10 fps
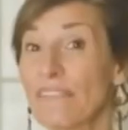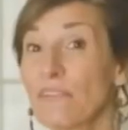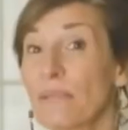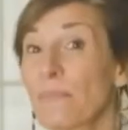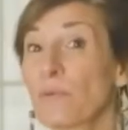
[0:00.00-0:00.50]

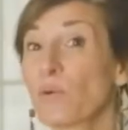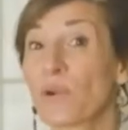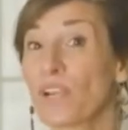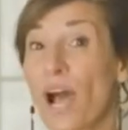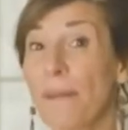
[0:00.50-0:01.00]
Even people
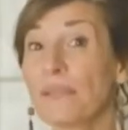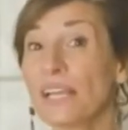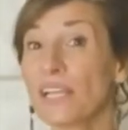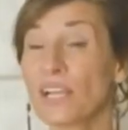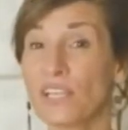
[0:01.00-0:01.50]
who are not
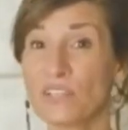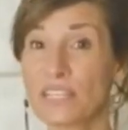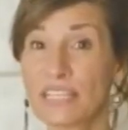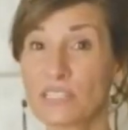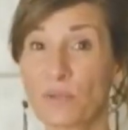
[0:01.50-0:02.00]
planning on
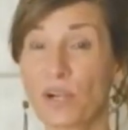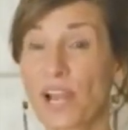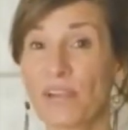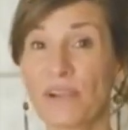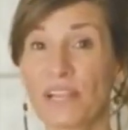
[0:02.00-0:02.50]
using this book
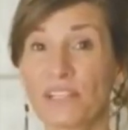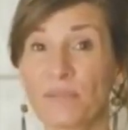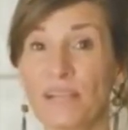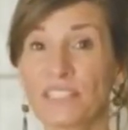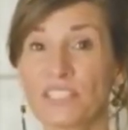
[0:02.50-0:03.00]
on a
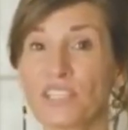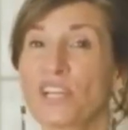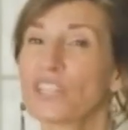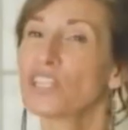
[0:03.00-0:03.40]
regular basis